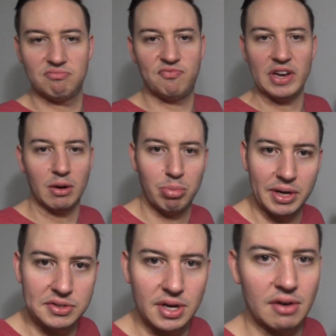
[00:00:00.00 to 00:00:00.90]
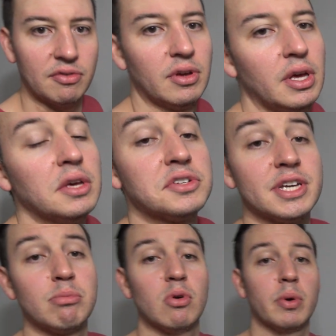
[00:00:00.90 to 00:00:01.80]
fingerprints off?
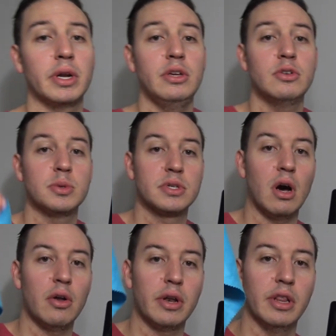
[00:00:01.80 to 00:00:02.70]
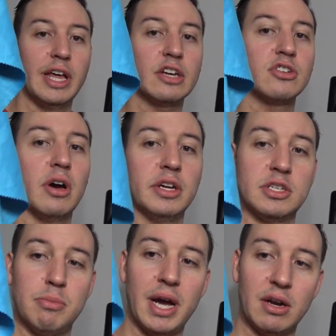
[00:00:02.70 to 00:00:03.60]
Simple, we're gonna use what's called an electronics
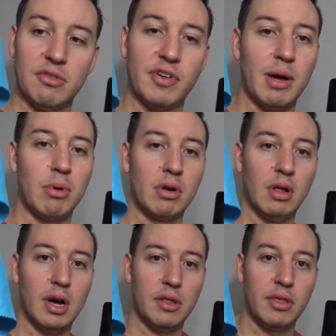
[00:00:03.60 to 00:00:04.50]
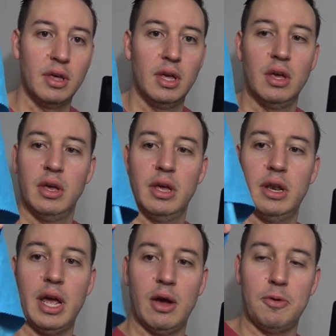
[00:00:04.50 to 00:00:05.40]
microfiber cloth.
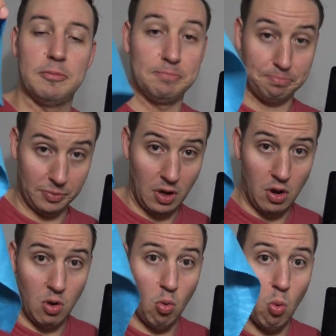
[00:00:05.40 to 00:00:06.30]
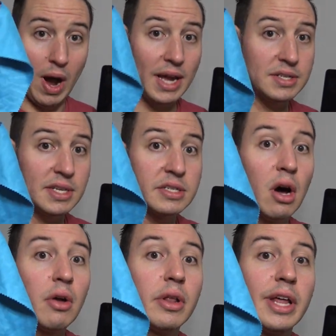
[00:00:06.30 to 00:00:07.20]
Now, why is this
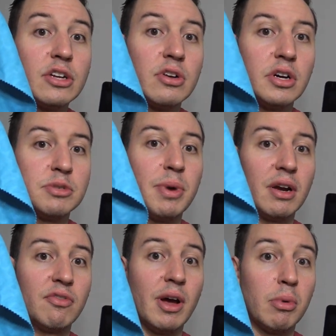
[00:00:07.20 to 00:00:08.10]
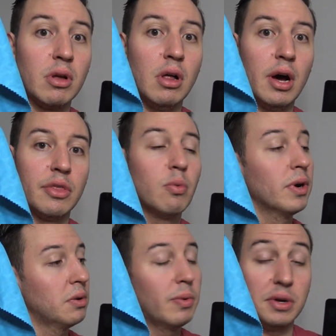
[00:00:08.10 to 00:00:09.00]
called an electronics microfiber cloth?
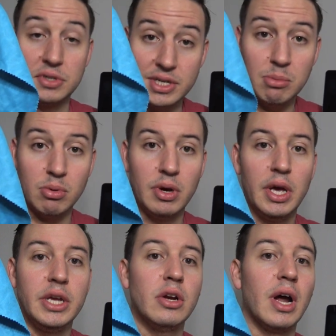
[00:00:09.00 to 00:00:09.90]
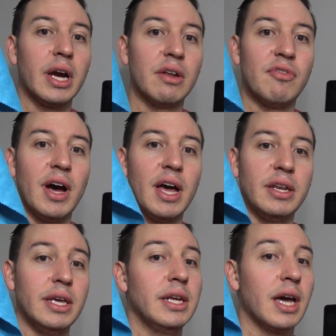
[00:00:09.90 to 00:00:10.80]
Well, it's simple. You're not going to
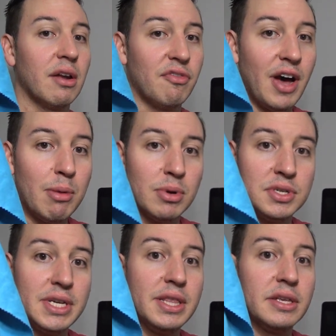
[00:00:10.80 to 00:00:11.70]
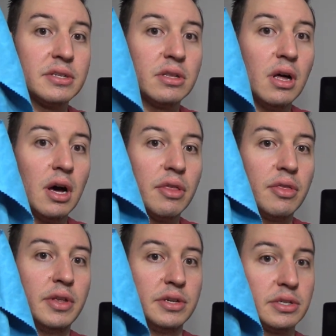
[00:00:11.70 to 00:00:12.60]
find any kind of fibers in this
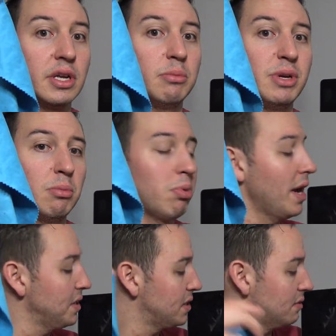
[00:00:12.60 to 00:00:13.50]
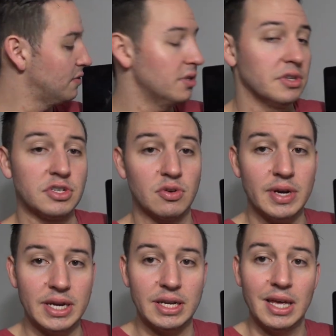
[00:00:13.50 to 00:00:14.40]
cloth that is going to be abrasive to the
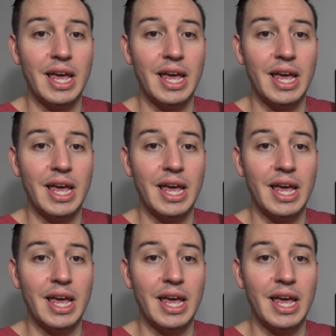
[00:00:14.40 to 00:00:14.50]
screen